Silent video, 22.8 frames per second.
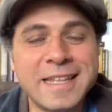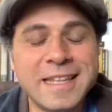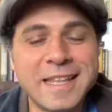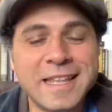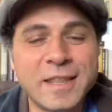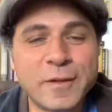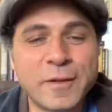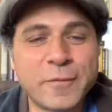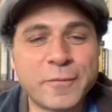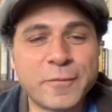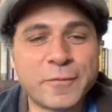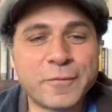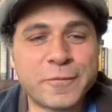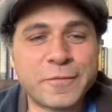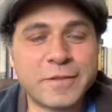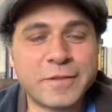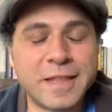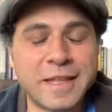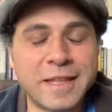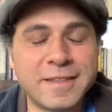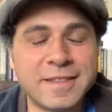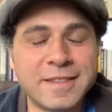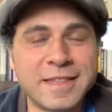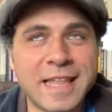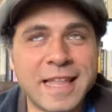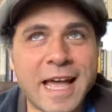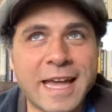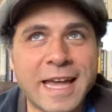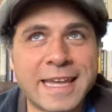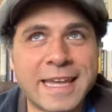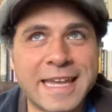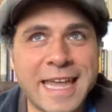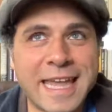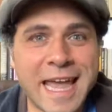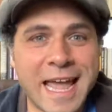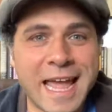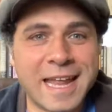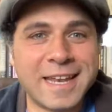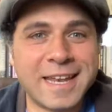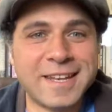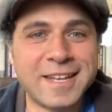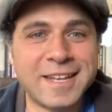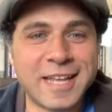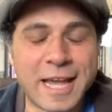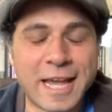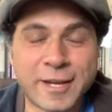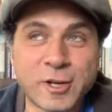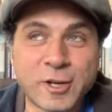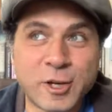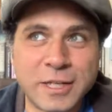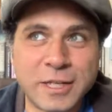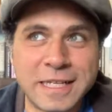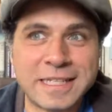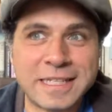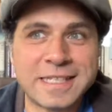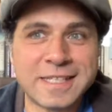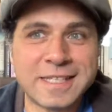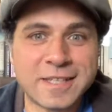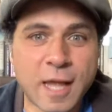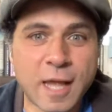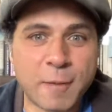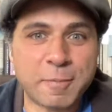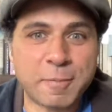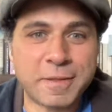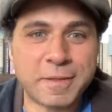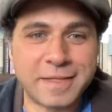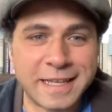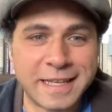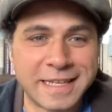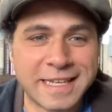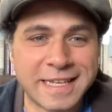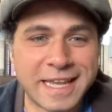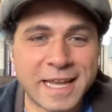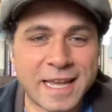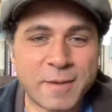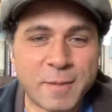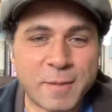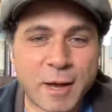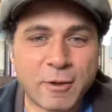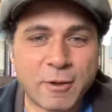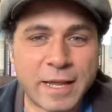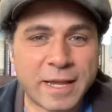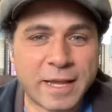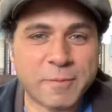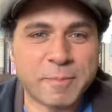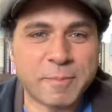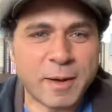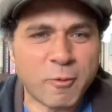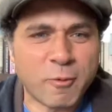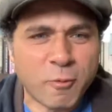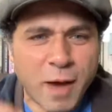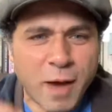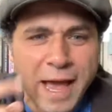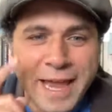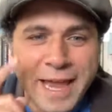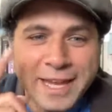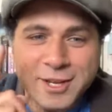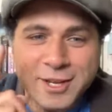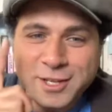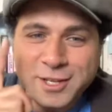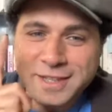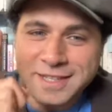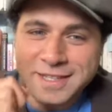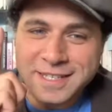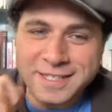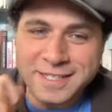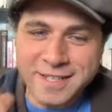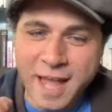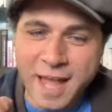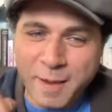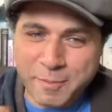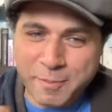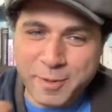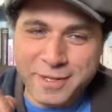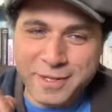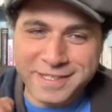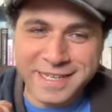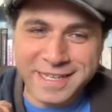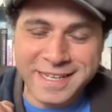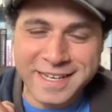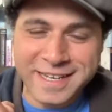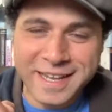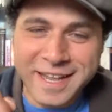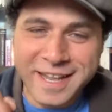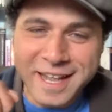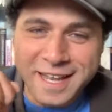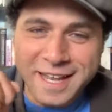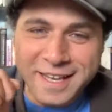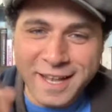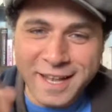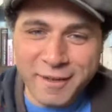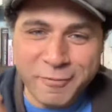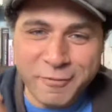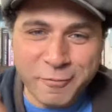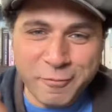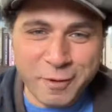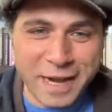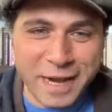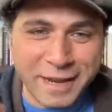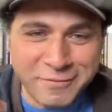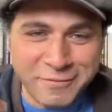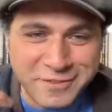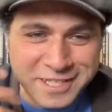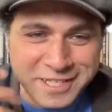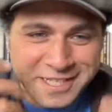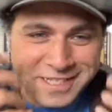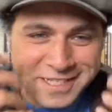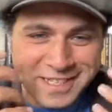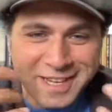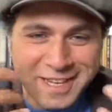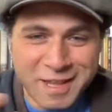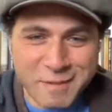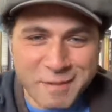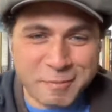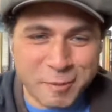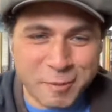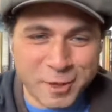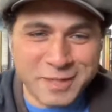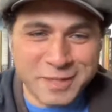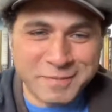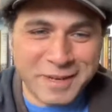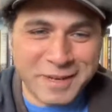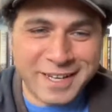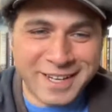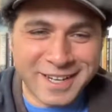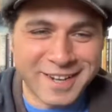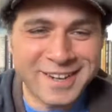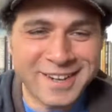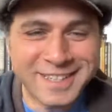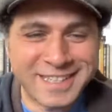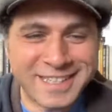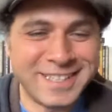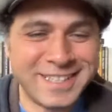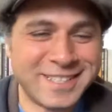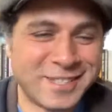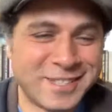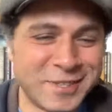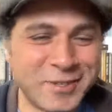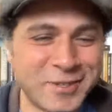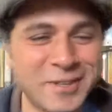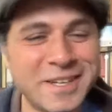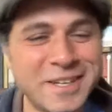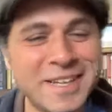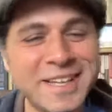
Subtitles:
the I couldn't stop thinking about, like, but why could this not person love what I've just poured my heart into,